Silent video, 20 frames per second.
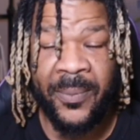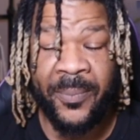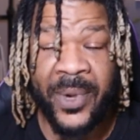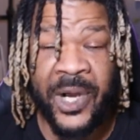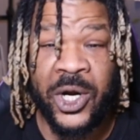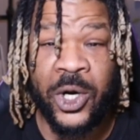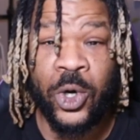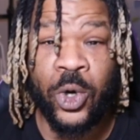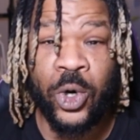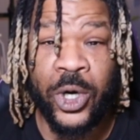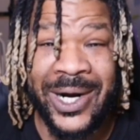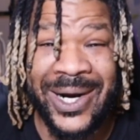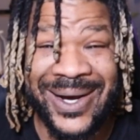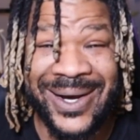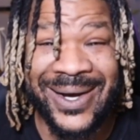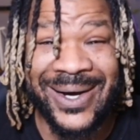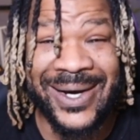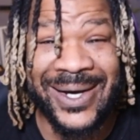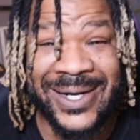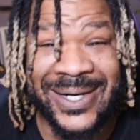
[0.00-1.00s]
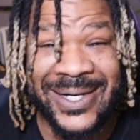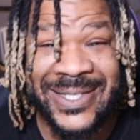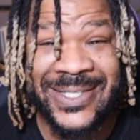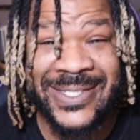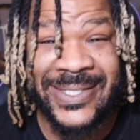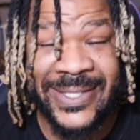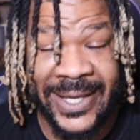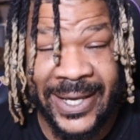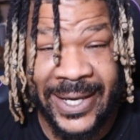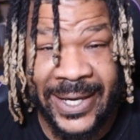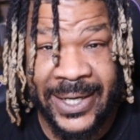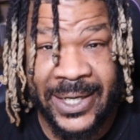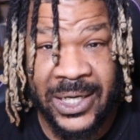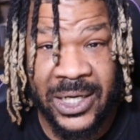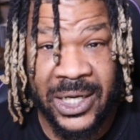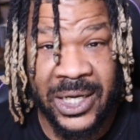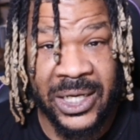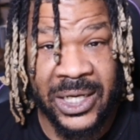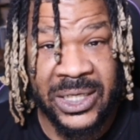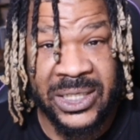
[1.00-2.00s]
in order to understand
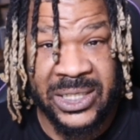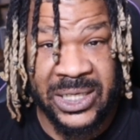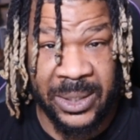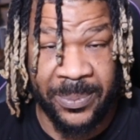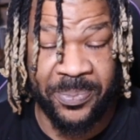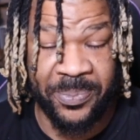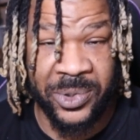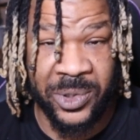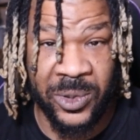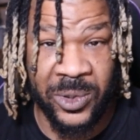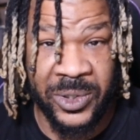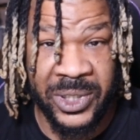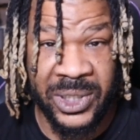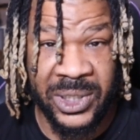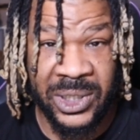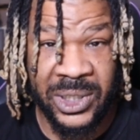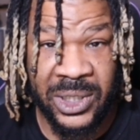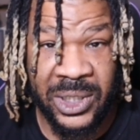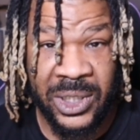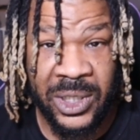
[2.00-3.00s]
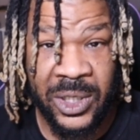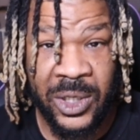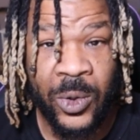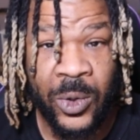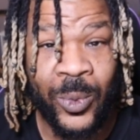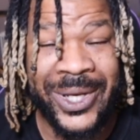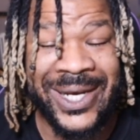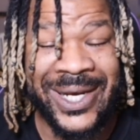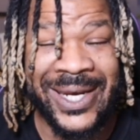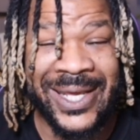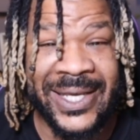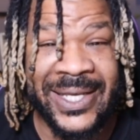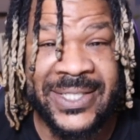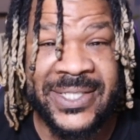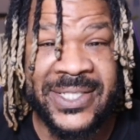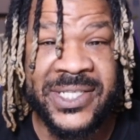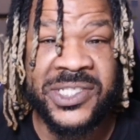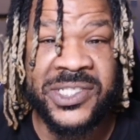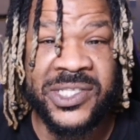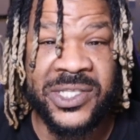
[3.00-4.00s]
a diploid, we need to
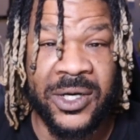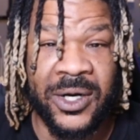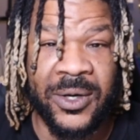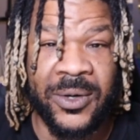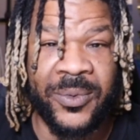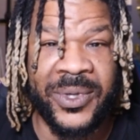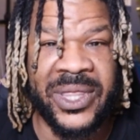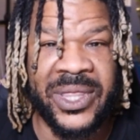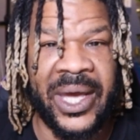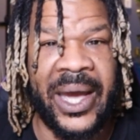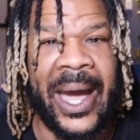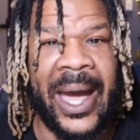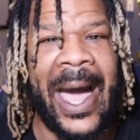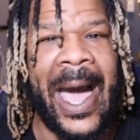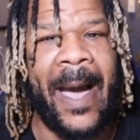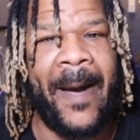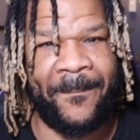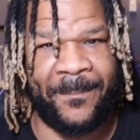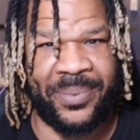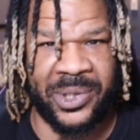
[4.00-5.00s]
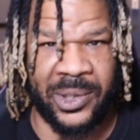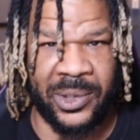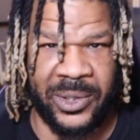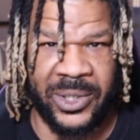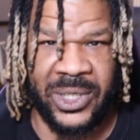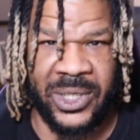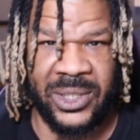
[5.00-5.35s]
start with a haploid